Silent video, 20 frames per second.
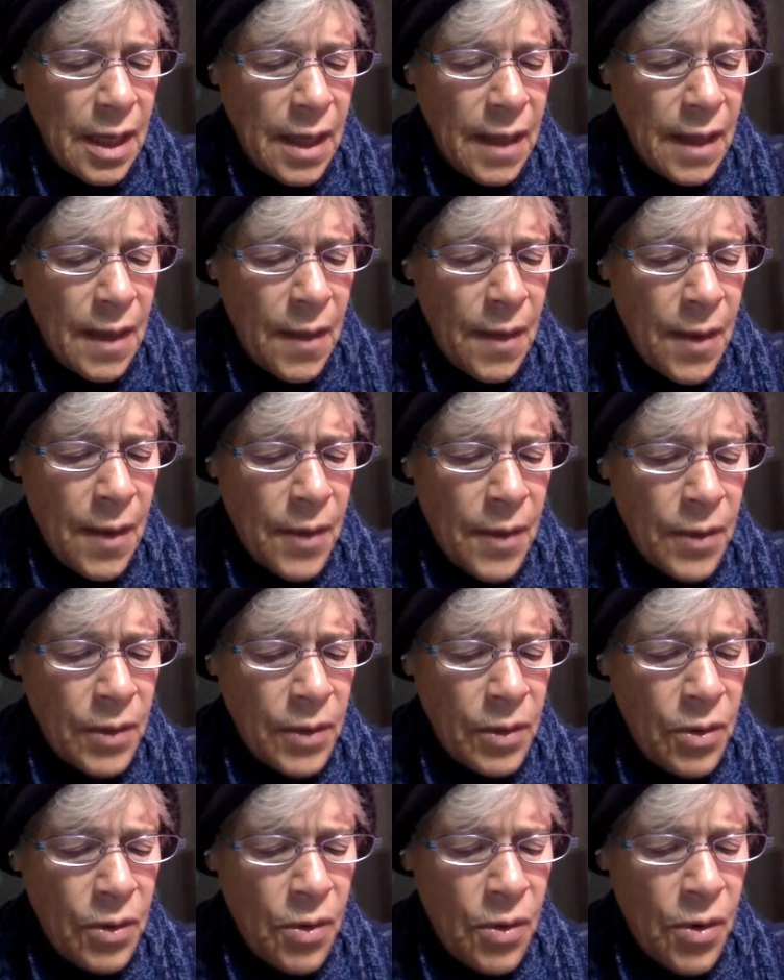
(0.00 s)
Thou art the
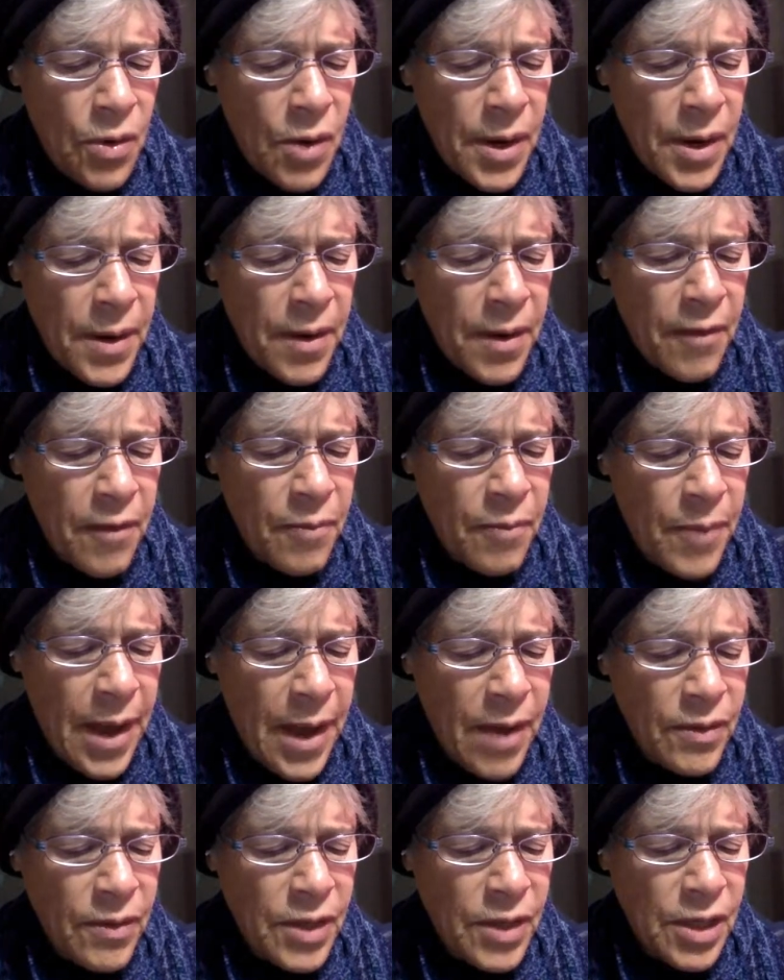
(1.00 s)
Lord of
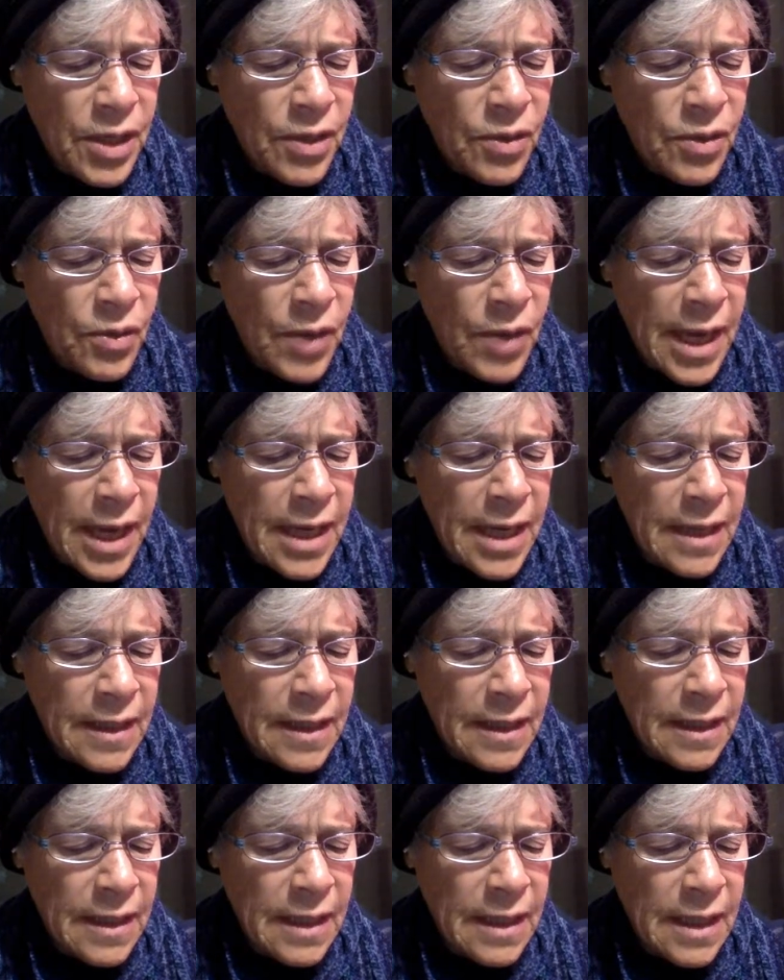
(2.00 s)
bounty and
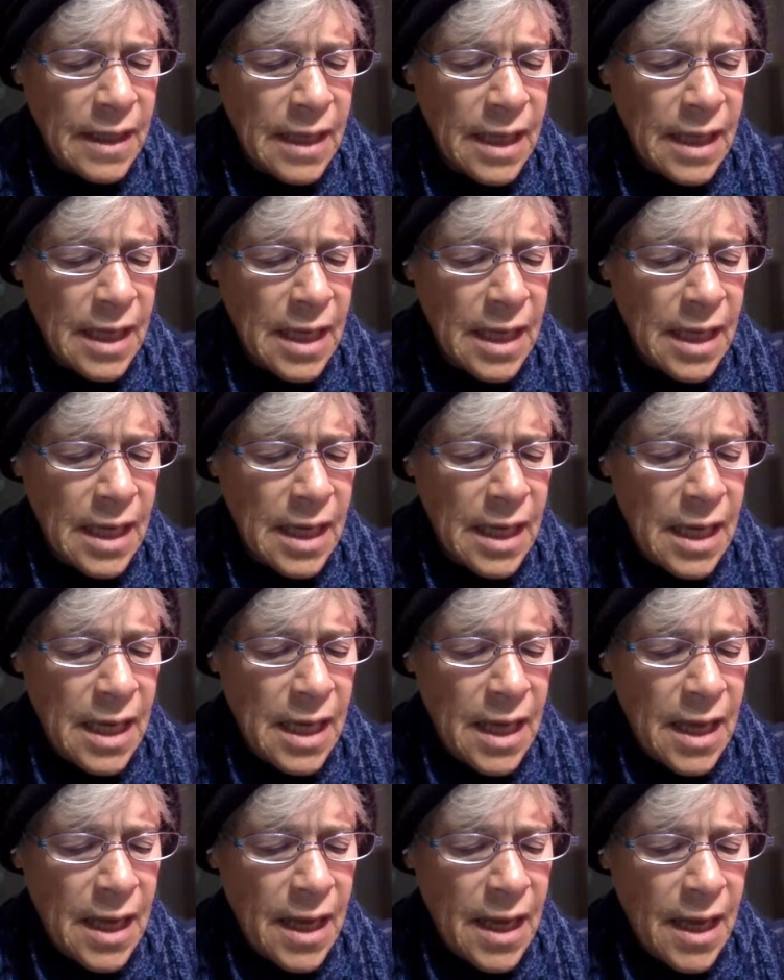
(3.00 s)
grace,
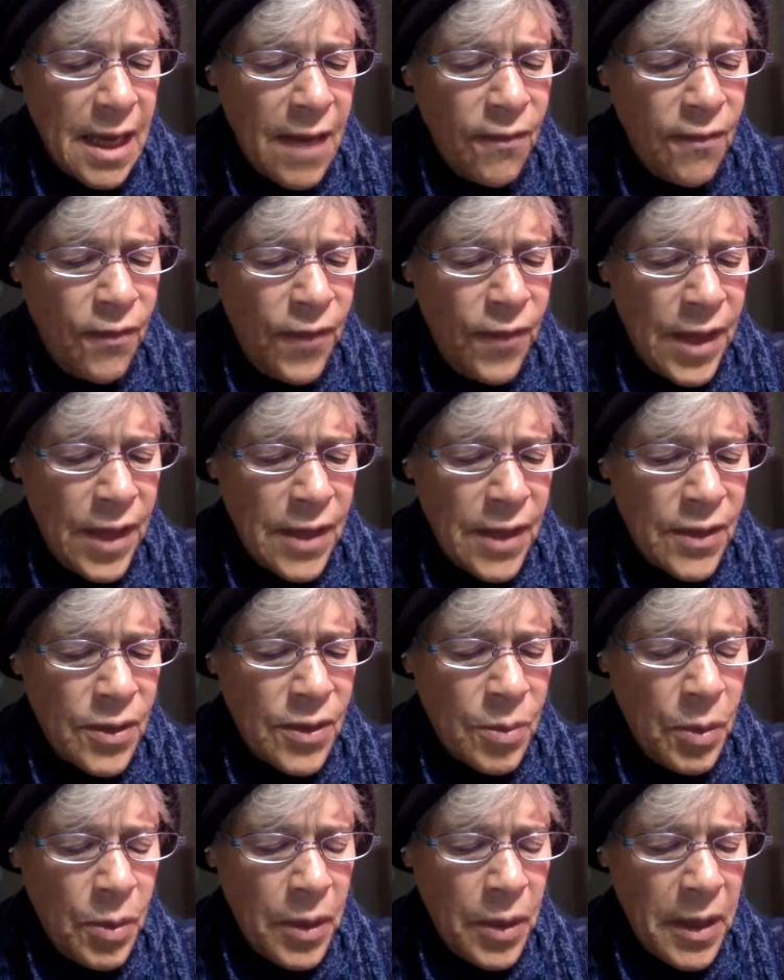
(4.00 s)

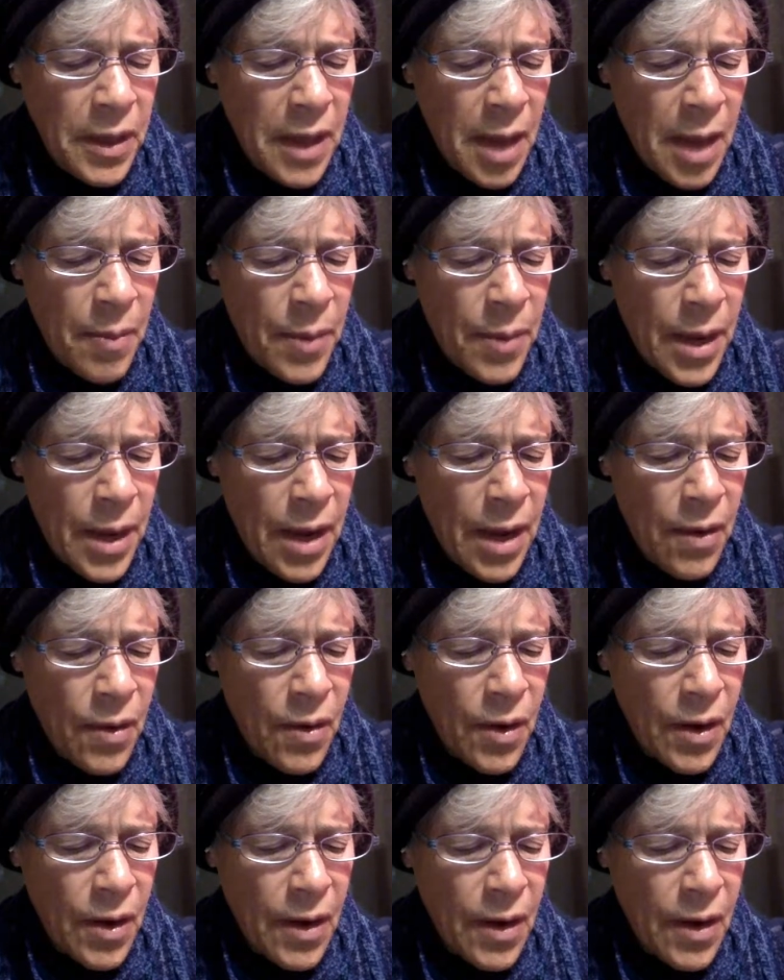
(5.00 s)
invincible in thy power,